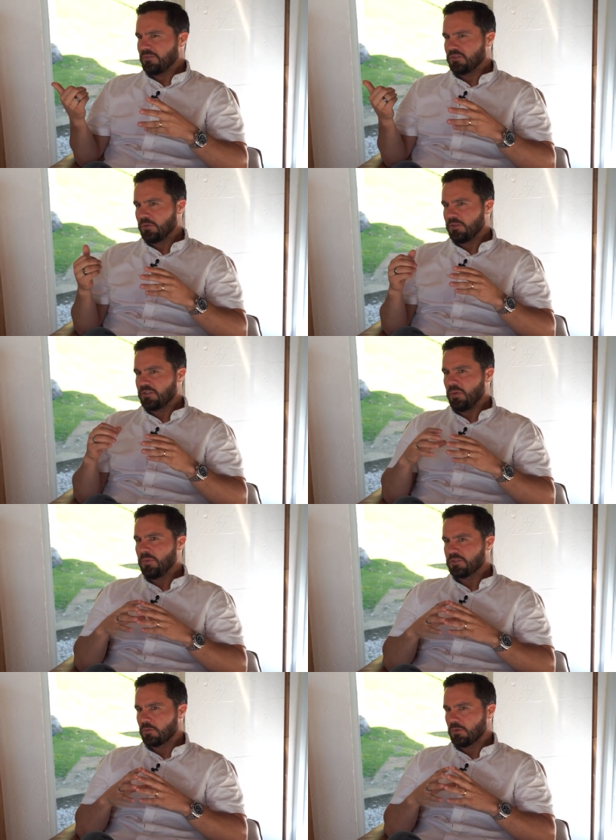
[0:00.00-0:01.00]
I ever told you this, we
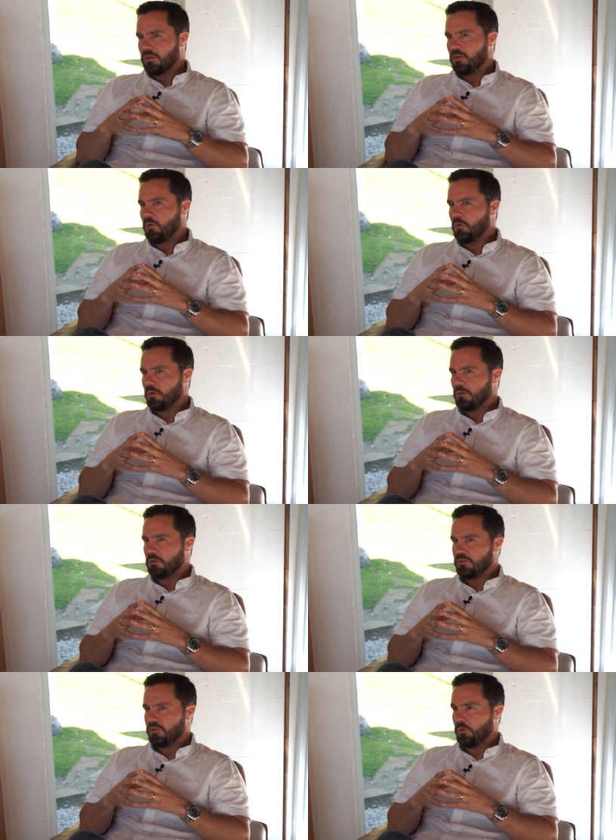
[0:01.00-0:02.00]
built a really
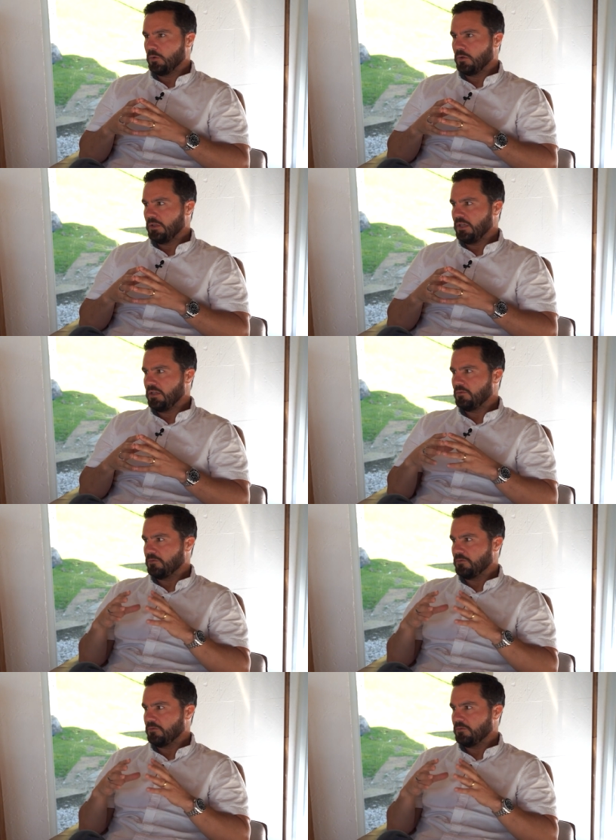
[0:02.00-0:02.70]
cool tool in